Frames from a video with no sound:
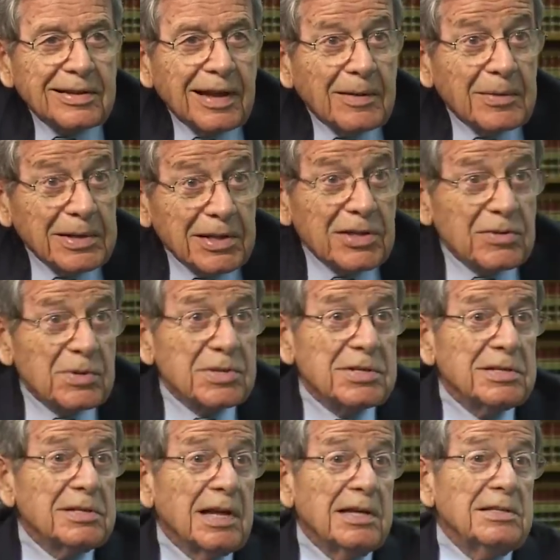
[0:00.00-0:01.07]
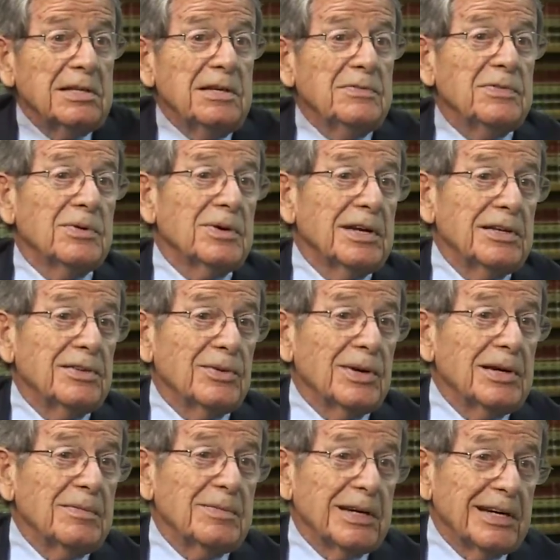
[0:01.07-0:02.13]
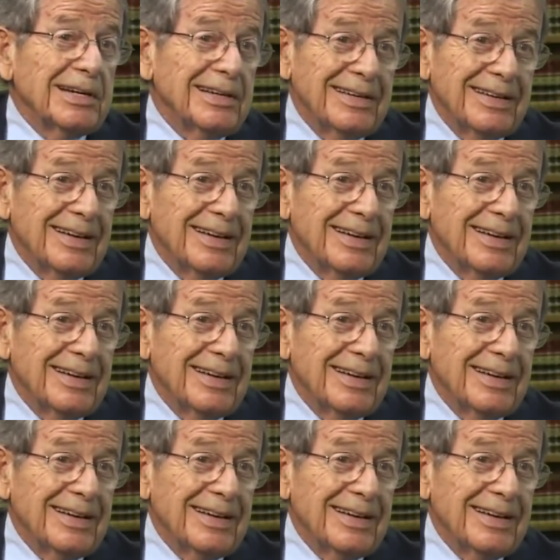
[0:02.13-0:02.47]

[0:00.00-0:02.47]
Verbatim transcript: I mean, this was in 1943, buddy.